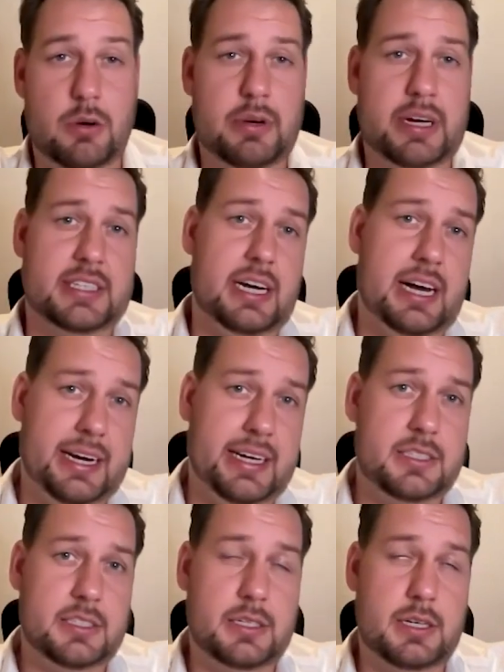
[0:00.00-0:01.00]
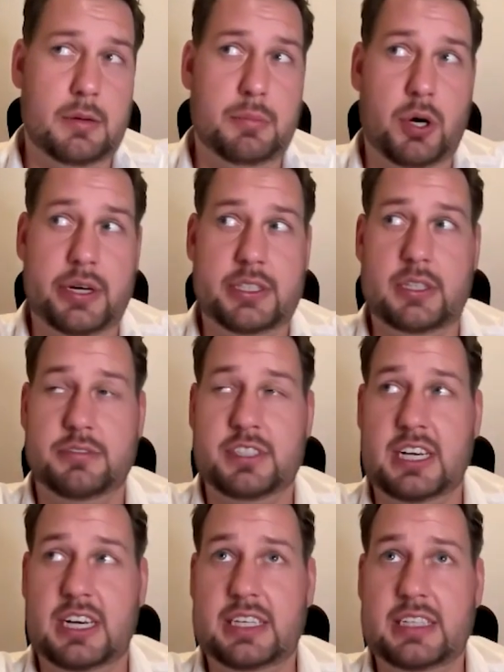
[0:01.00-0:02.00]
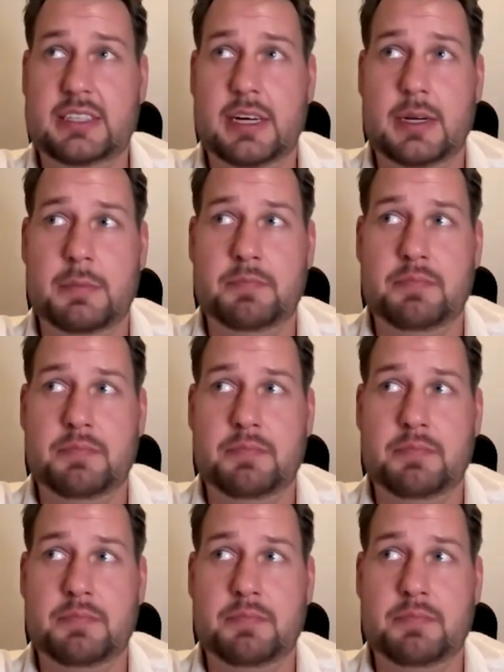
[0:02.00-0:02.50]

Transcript: go at the highest uh, points of studies